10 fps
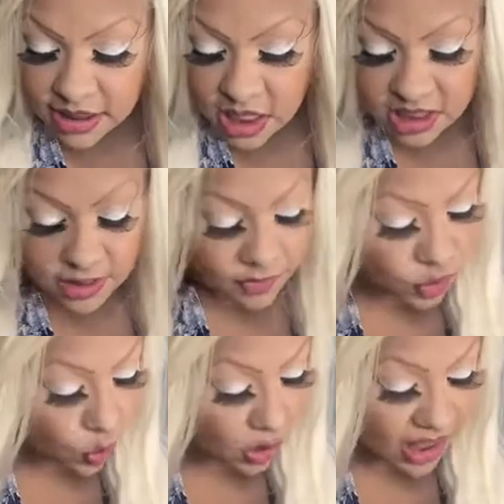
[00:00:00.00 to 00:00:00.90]
Some of you
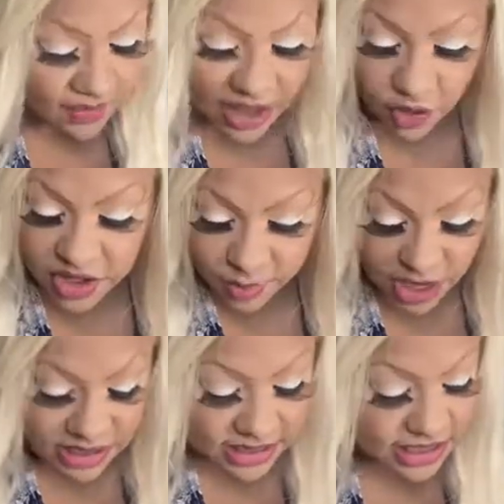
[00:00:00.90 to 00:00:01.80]
will have a healthy
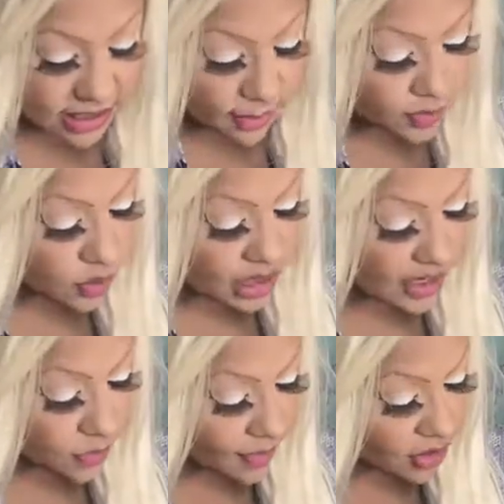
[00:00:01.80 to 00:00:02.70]
pregnancy. Some of you think if
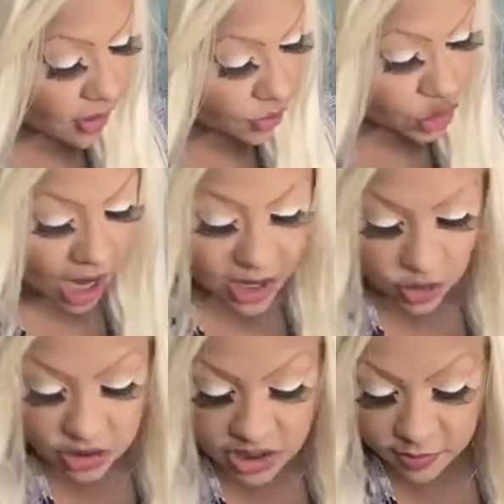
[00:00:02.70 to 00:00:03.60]
you have another
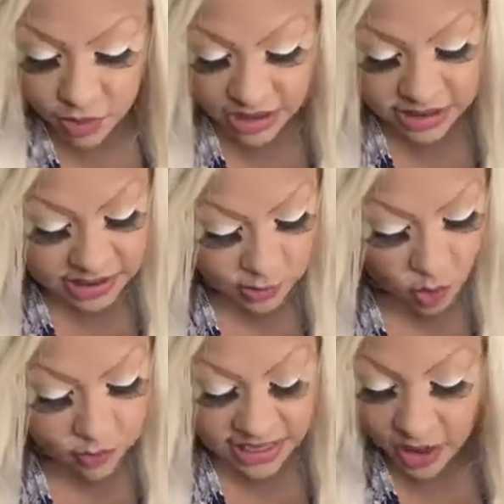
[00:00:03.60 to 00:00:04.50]
child, the pregnancy won't
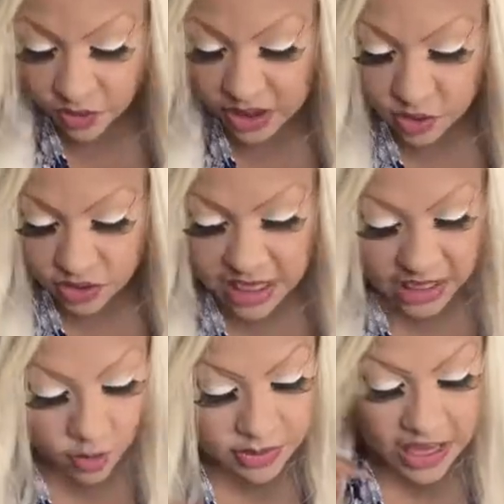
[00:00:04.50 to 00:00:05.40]
be healthy. They're saying
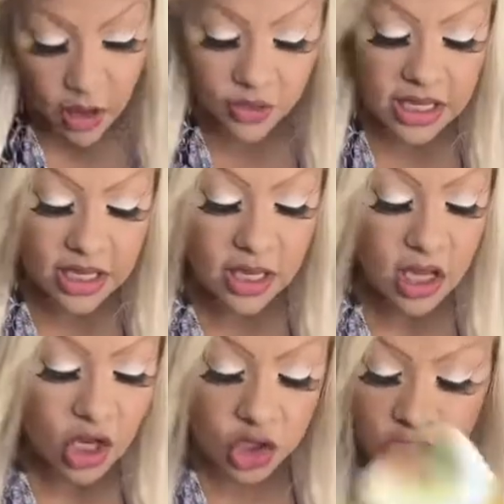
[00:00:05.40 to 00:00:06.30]
it'll be healthy.
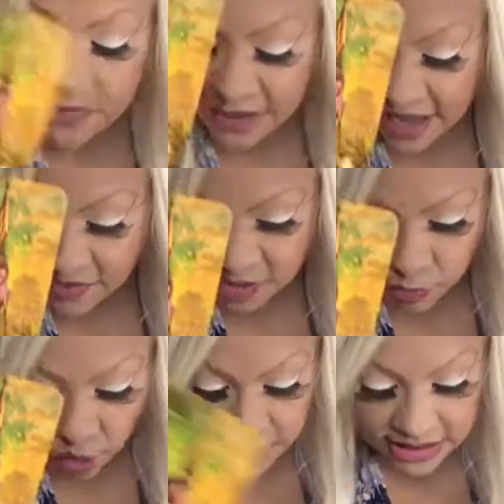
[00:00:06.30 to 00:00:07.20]
You just may have some
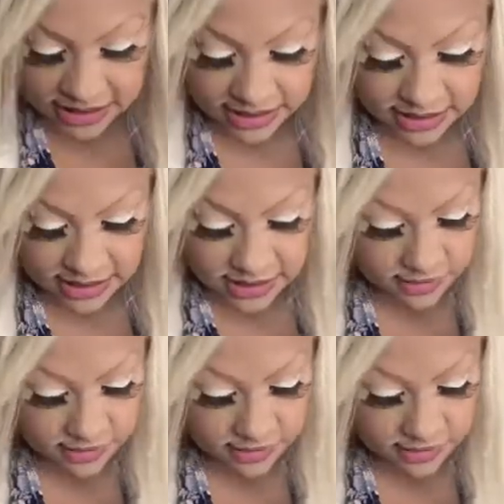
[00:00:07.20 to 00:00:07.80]
morning sickness.